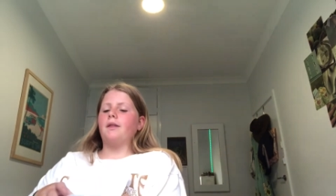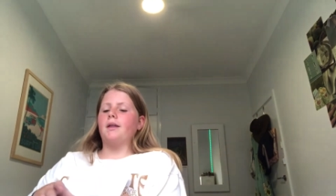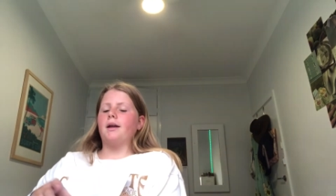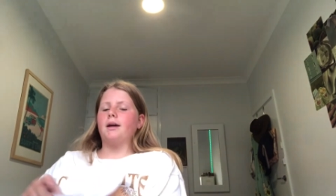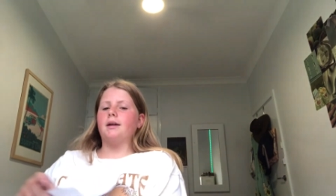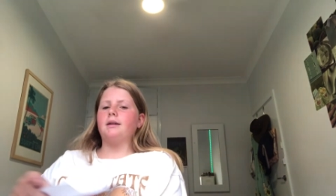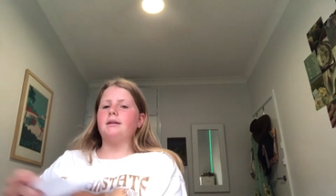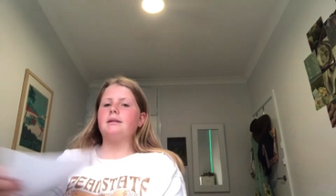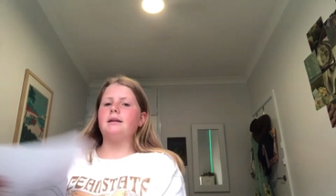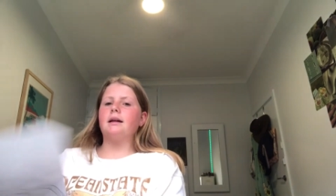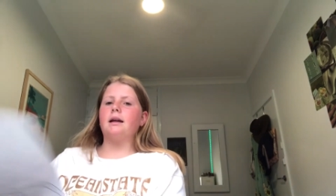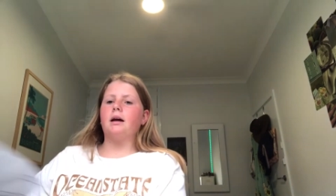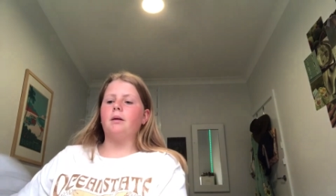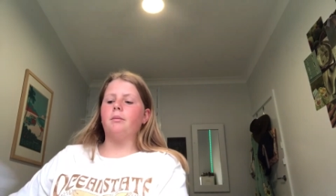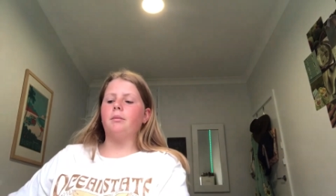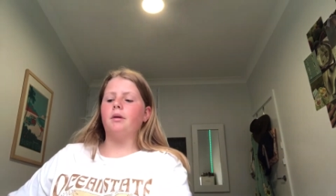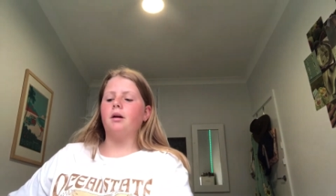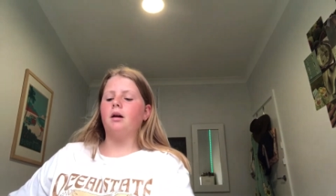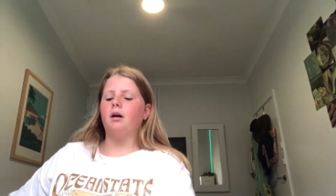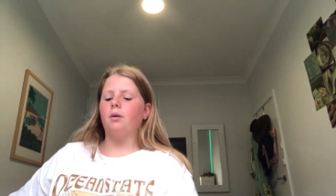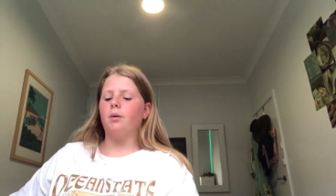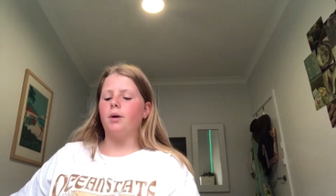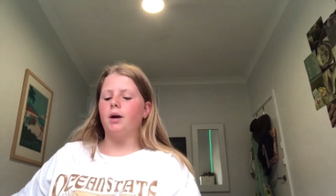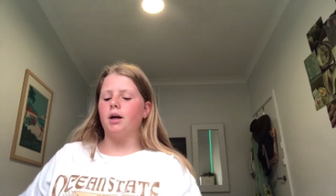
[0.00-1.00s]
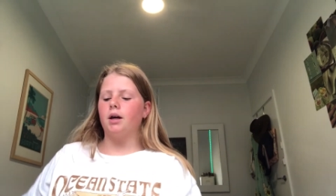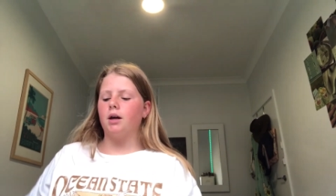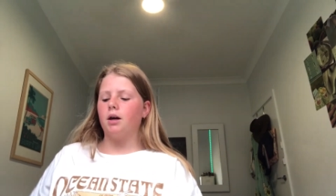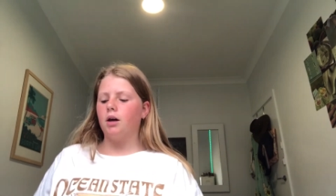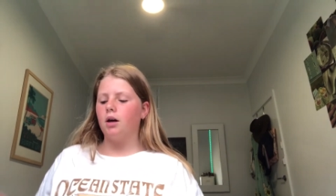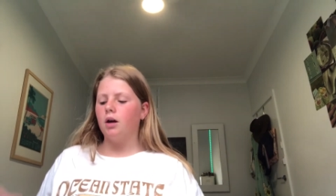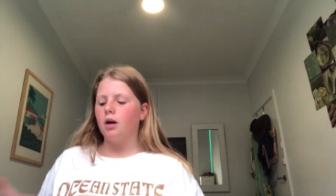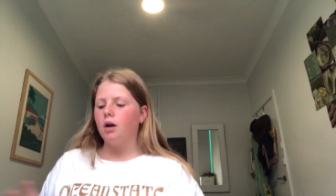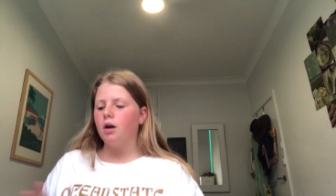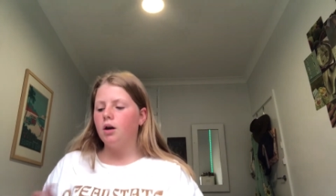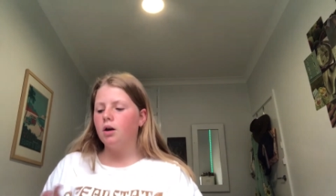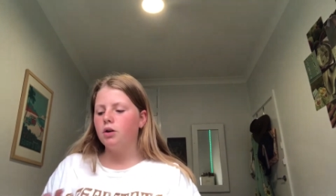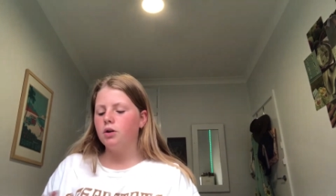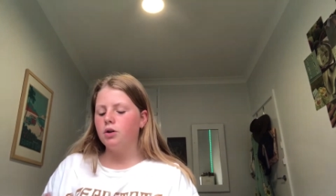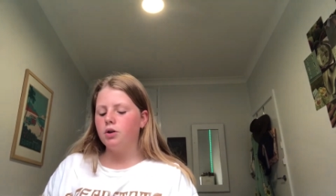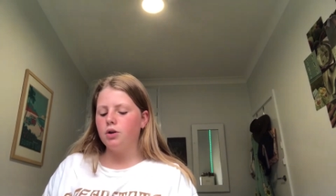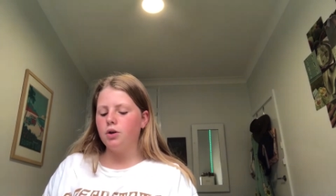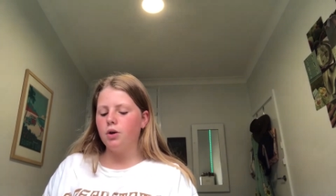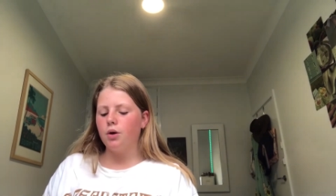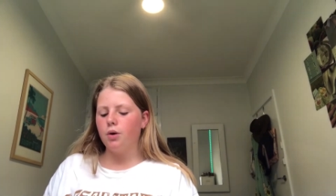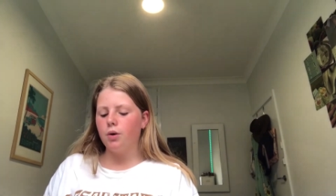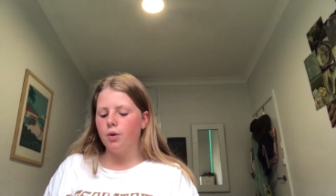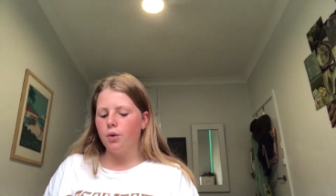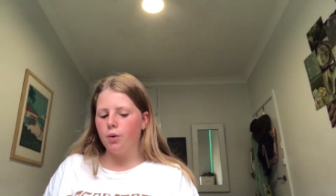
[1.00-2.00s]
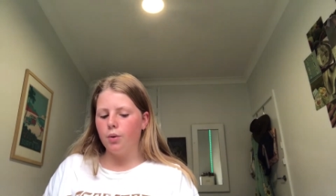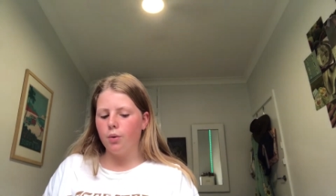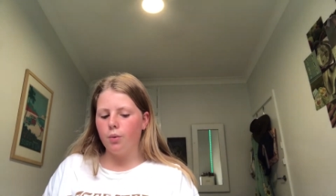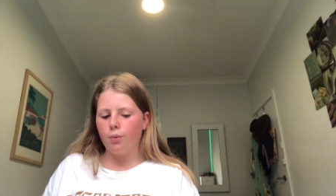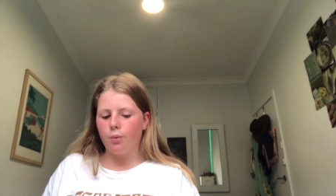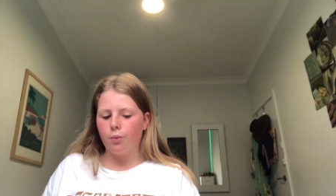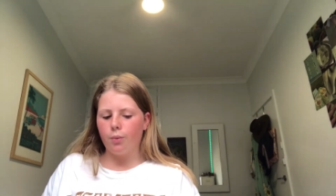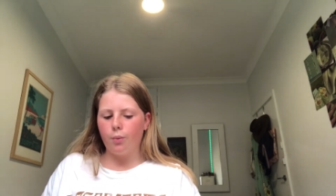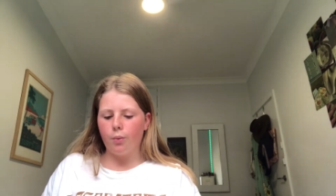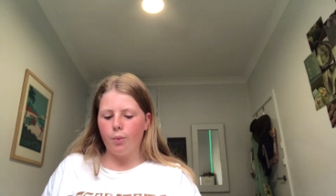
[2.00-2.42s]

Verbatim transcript: things that i'm going to